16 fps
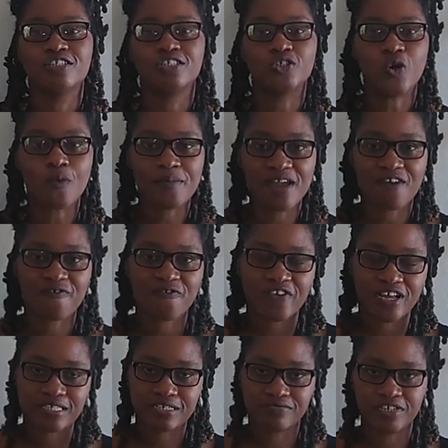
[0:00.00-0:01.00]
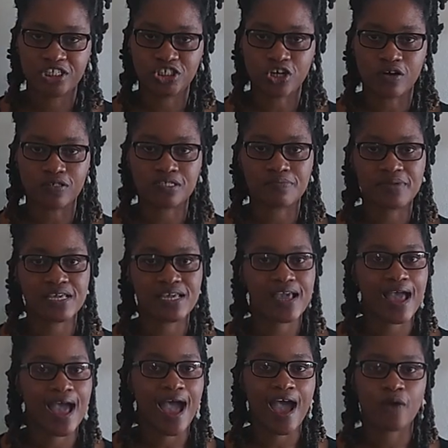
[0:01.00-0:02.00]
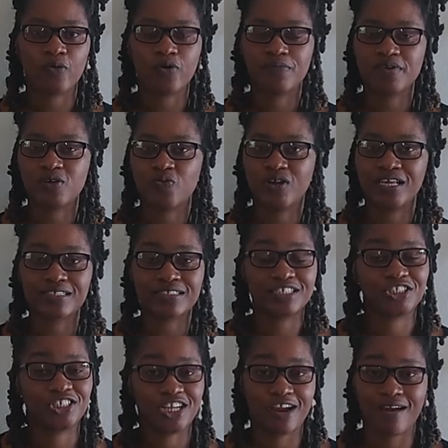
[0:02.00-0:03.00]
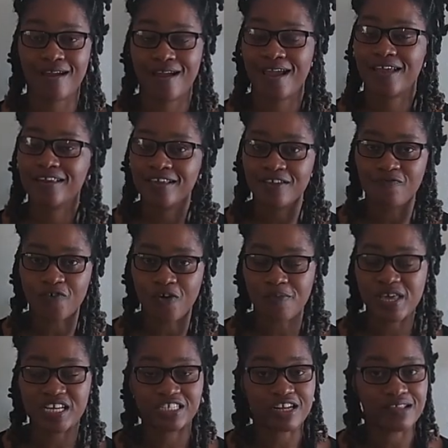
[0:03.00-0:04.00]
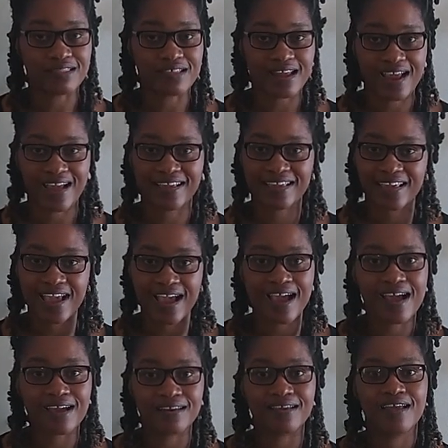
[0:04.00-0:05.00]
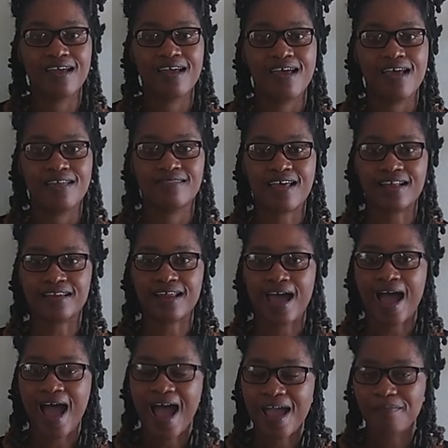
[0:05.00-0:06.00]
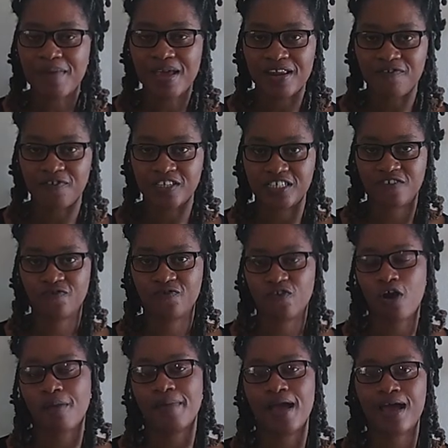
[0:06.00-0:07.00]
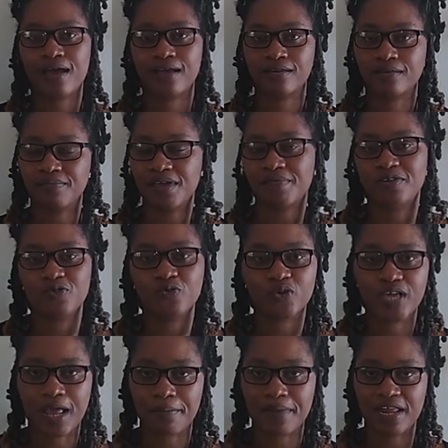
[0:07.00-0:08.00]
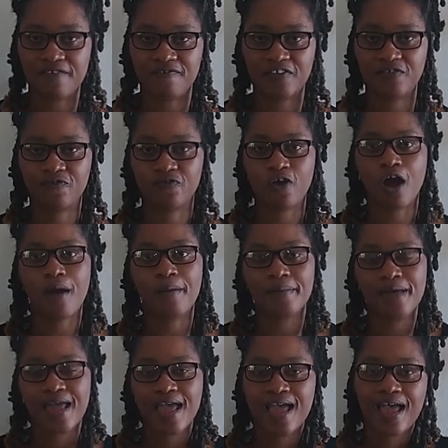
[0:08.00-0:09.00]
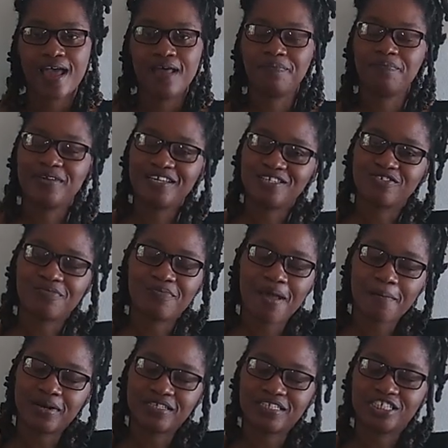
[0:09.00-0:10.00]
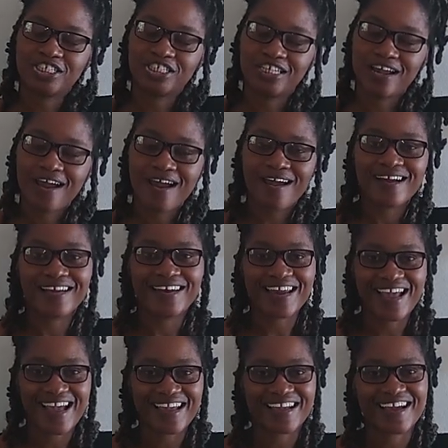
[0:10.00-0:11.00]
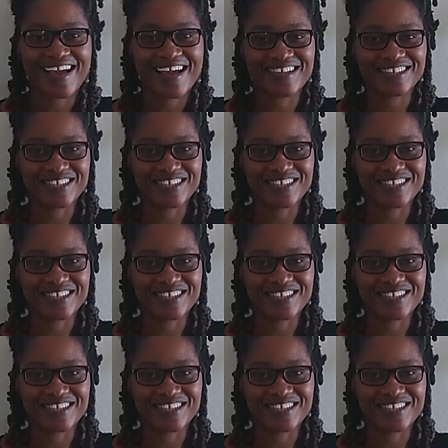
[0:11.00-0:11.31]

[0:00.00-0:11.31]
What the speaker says: don't be afraid to reach out to me. I will be willing to share any information that I can, that I benefited from, and maybe you can benefit from. And please remember to share, like, and